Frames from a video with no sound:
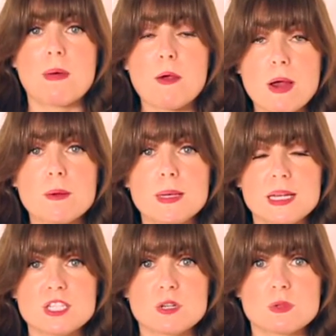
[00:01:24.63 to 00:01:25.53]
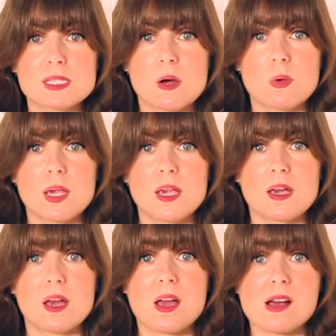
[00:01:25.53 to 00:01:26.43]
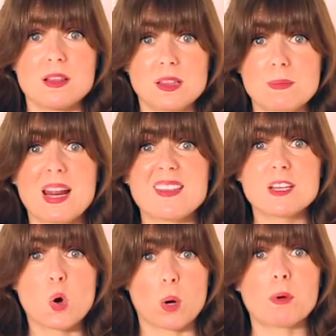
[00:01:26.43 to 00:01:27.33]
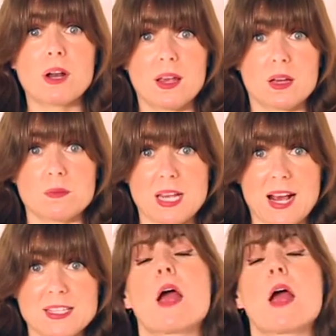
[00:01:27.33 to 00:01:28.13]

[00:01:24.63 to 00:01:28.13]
My recommendation was that we eliminate the corporate income tax.